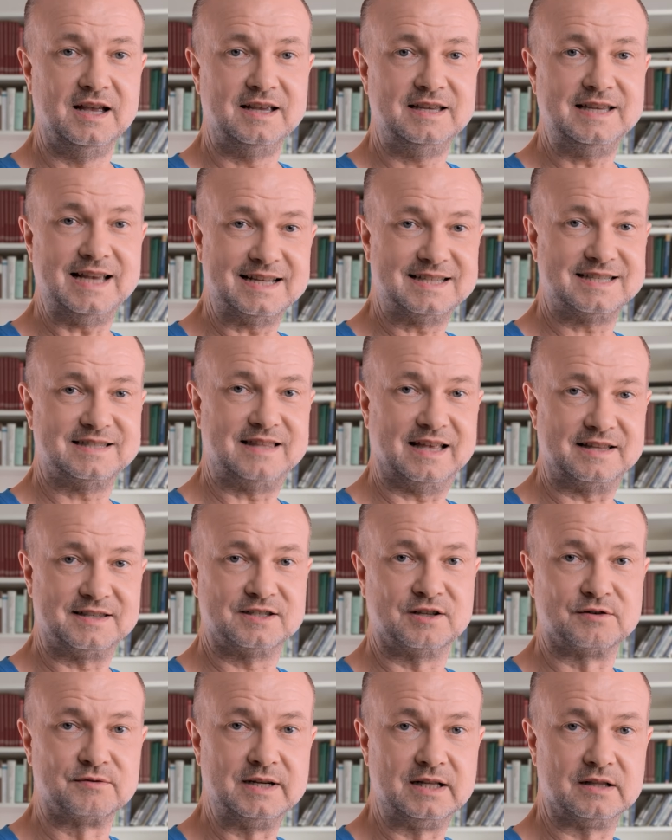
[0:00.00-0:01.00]
Yes,
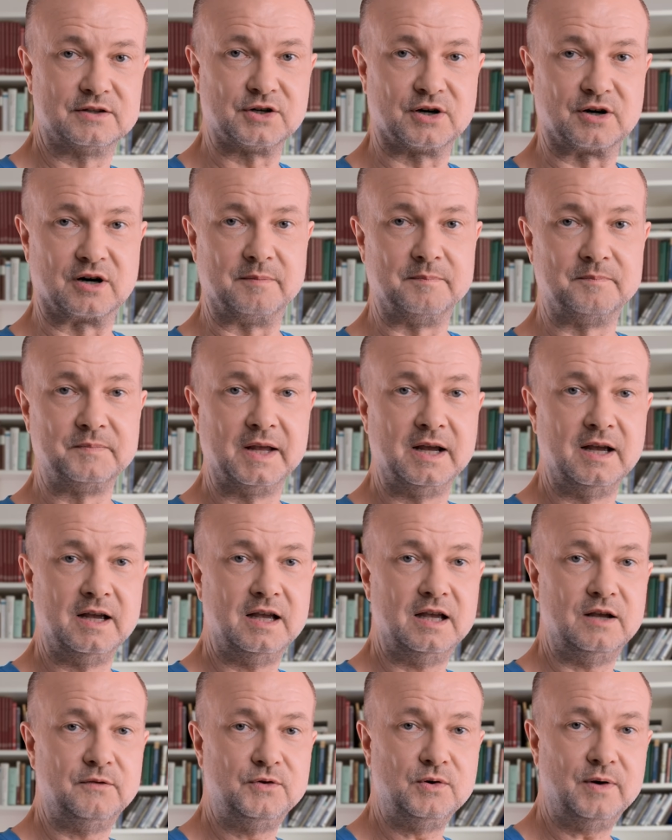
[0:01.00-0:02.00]
that's the real term.
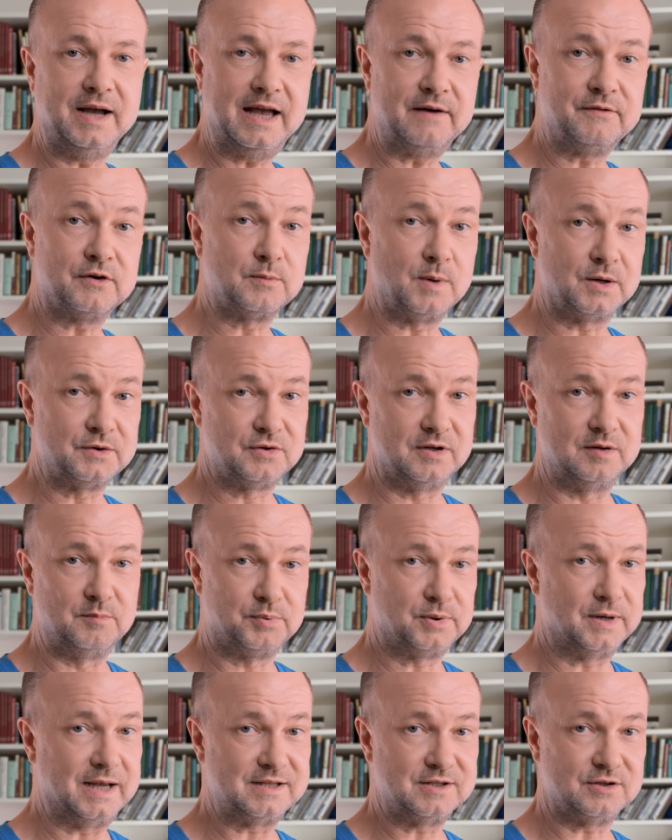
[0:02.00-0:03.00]
If you ever want to
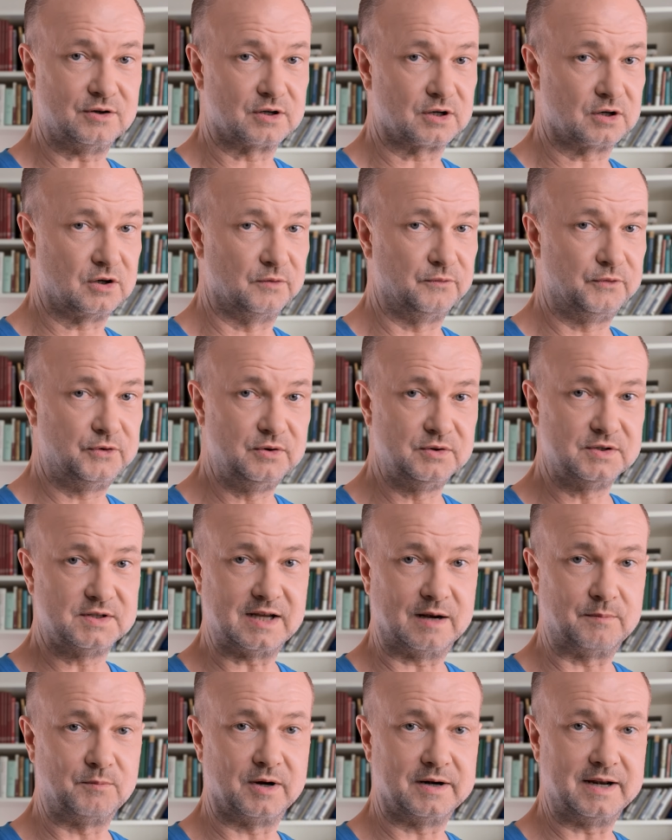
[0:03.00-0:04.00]
impress or confuse
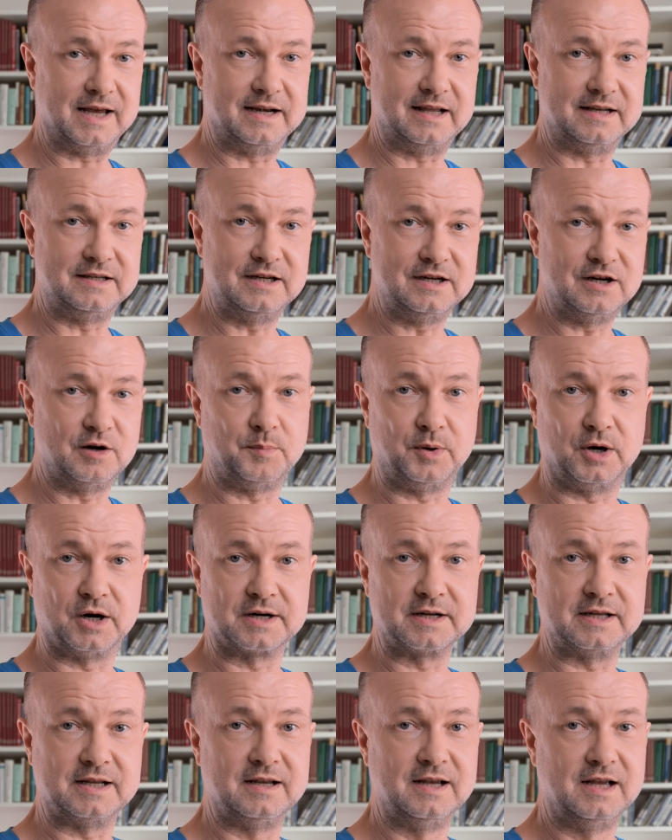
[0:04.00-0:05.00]
someone at a dinner
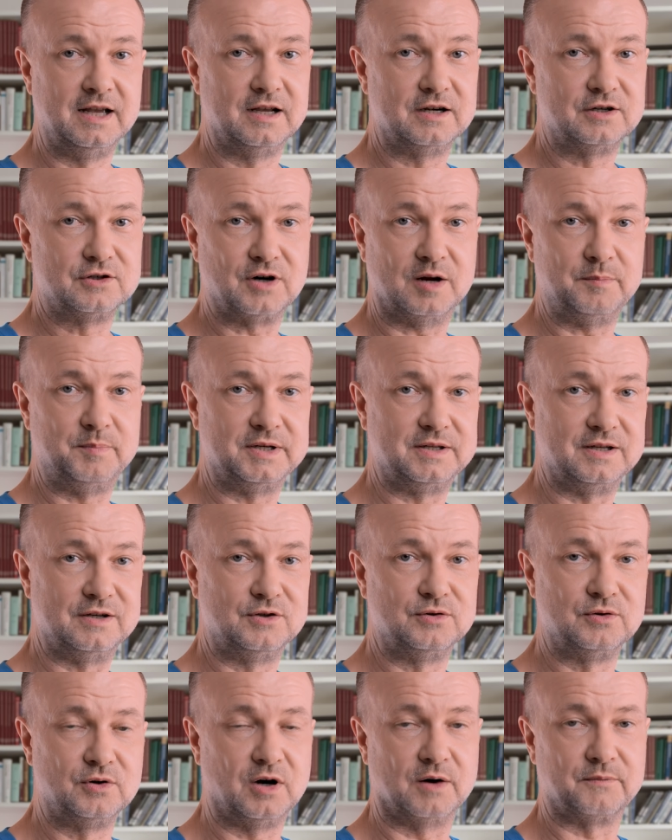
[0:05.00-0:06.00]
party, drop it
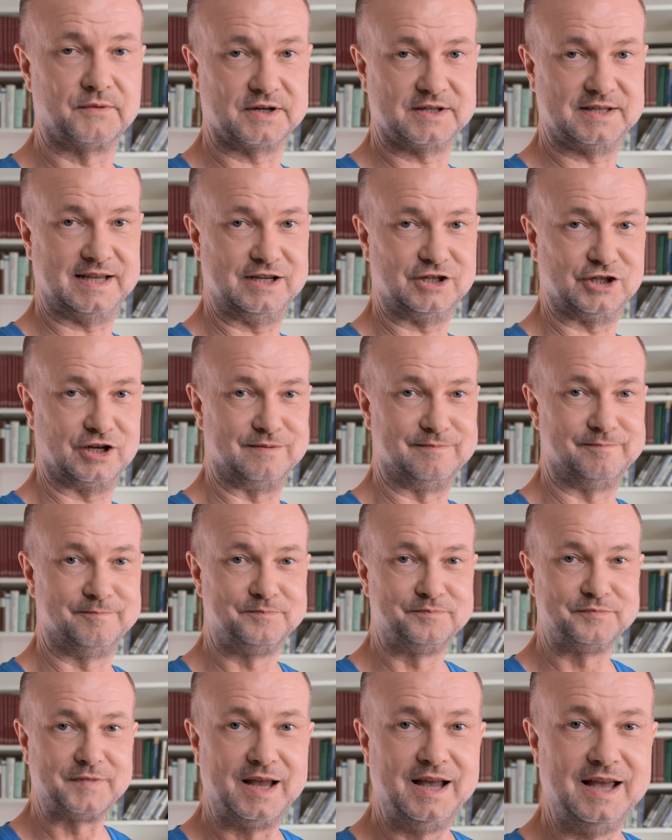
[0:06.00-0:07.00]
into conversation.
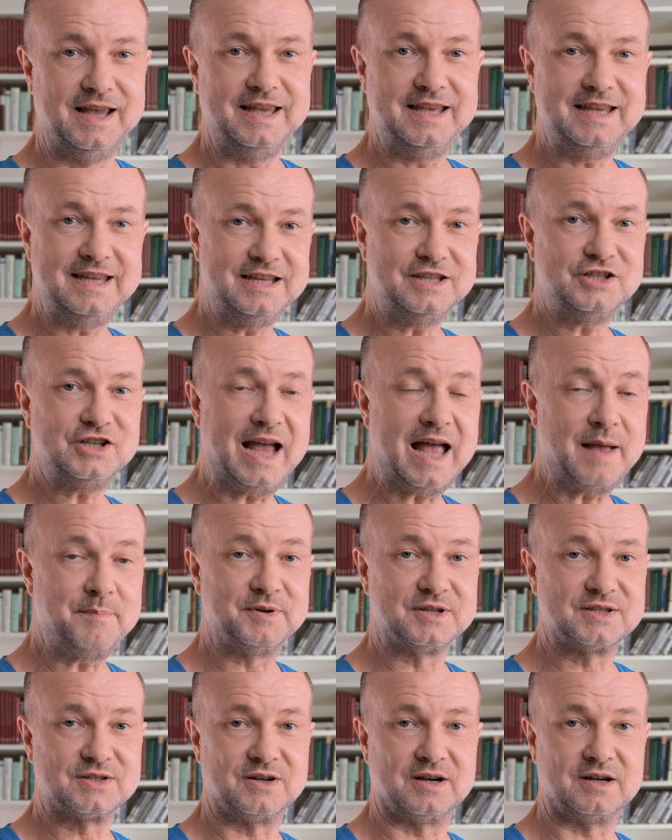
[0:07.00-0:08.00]
Each
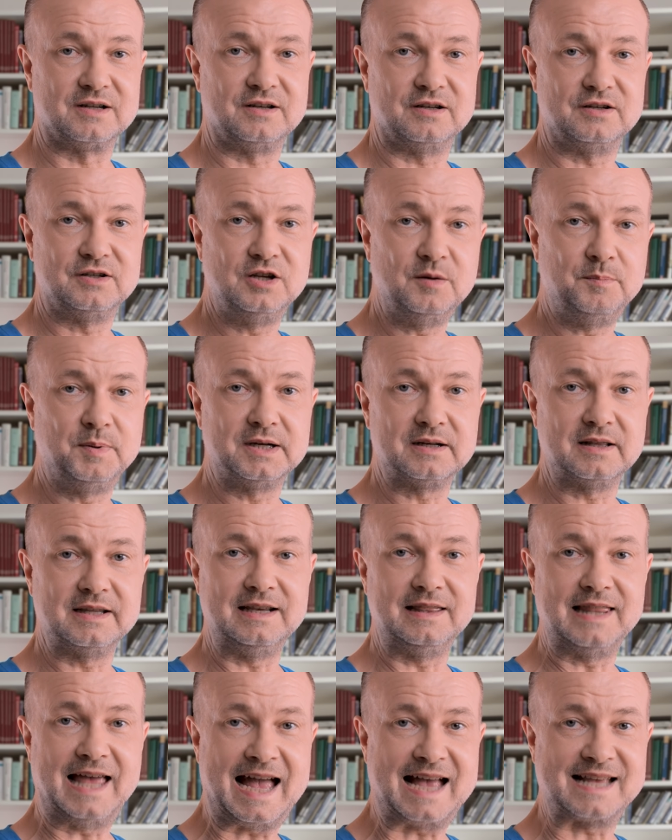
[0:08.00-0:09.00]
episode
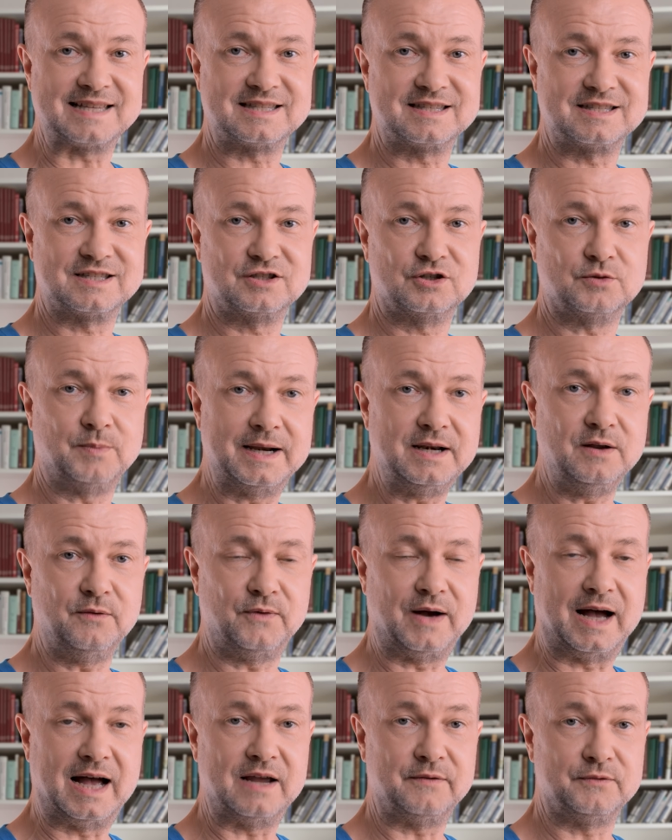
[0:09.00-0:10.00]
typically lasts
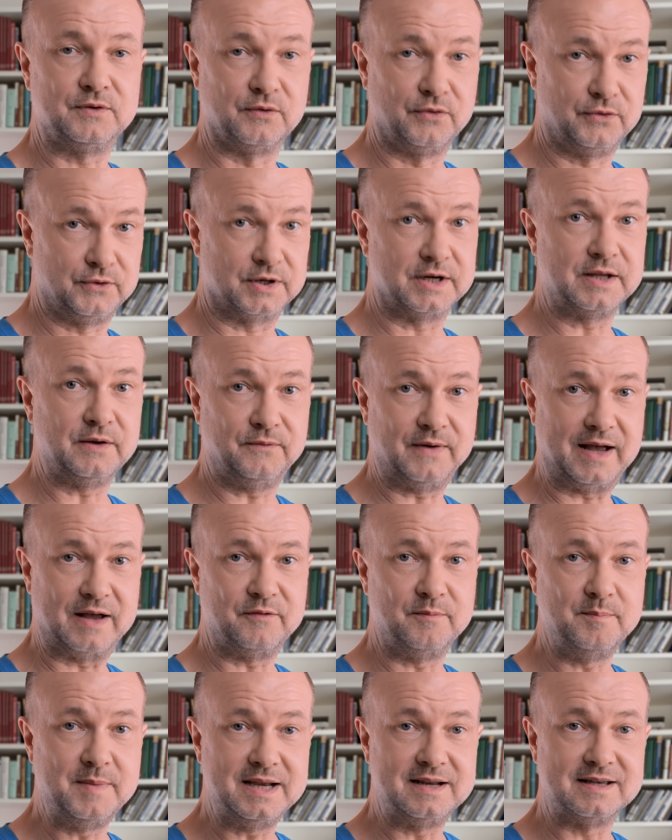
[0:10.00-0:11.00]
25 to
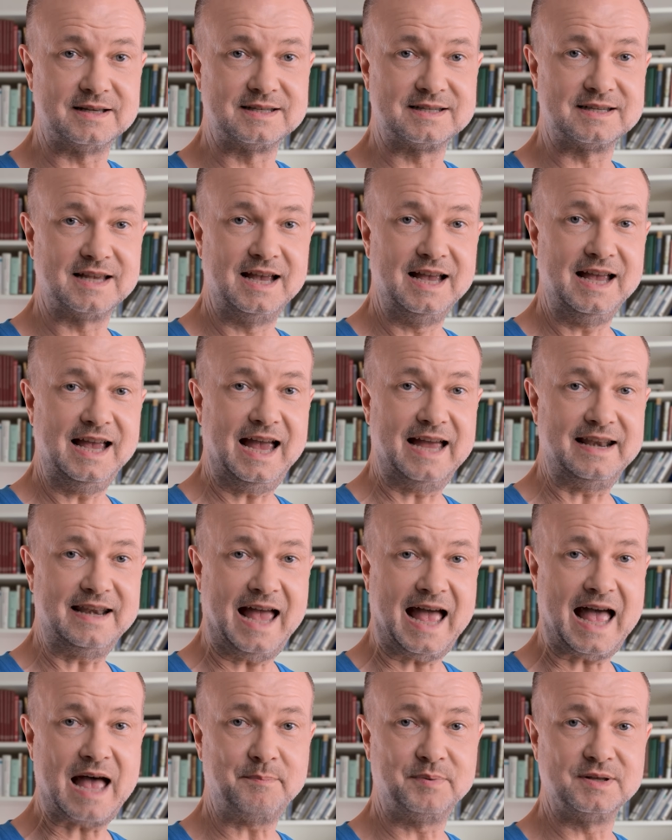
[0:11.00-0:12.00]
35 minutes and
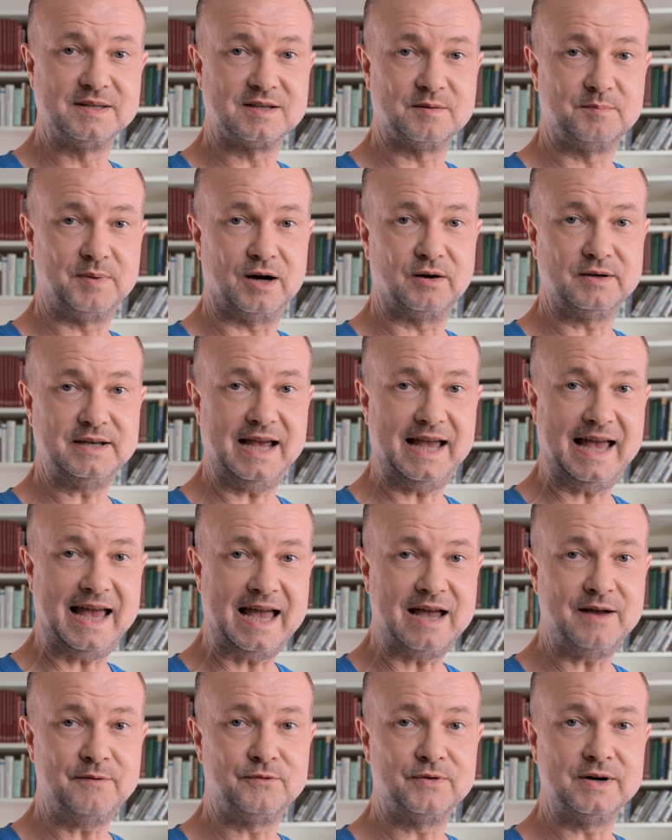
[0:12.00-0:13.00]
happens about
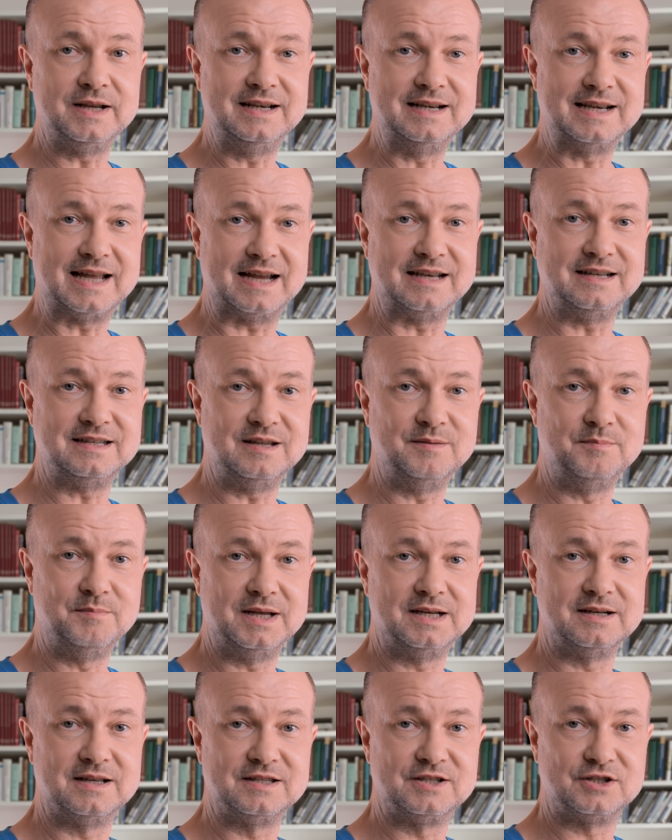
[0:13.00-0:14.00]
every 90
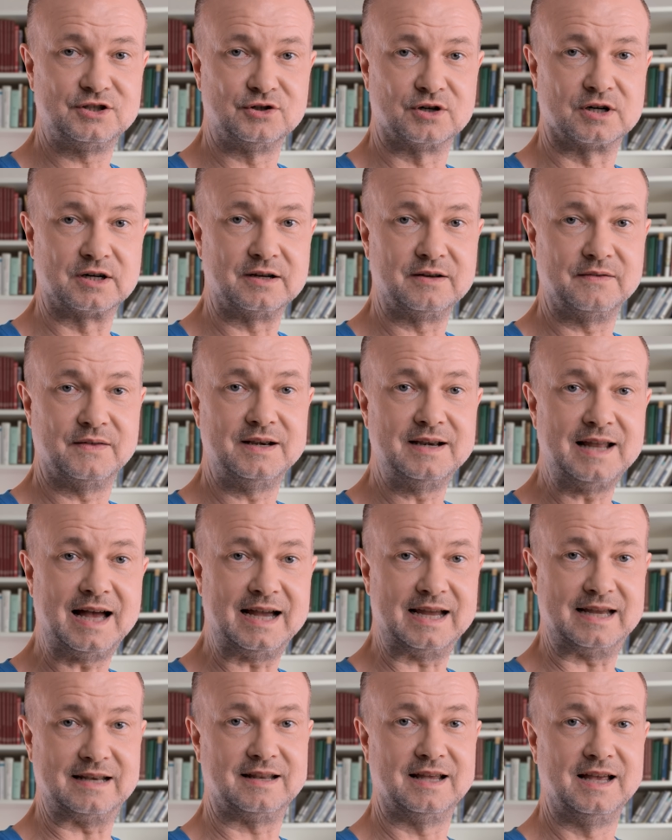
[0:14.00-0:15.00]
minutes during the
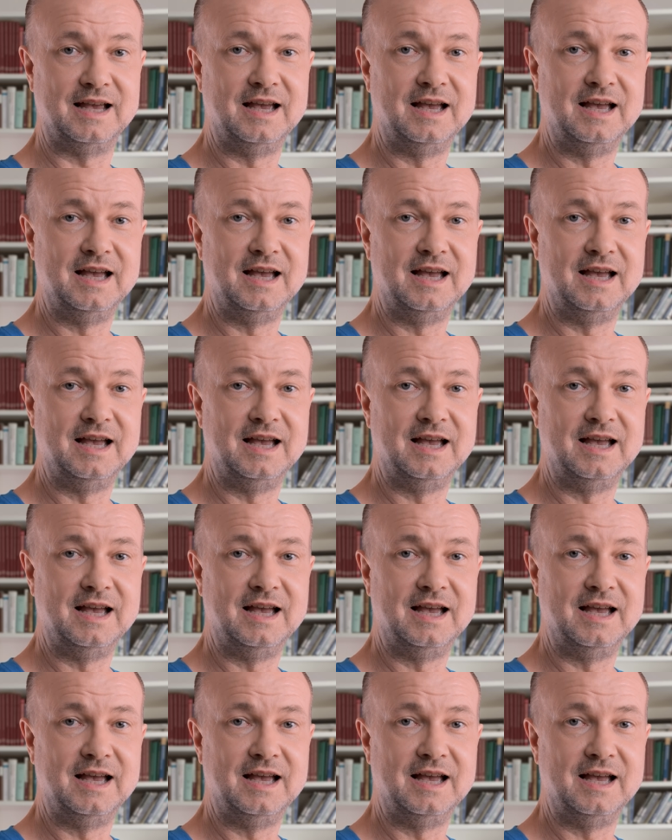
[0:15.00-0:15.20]
night.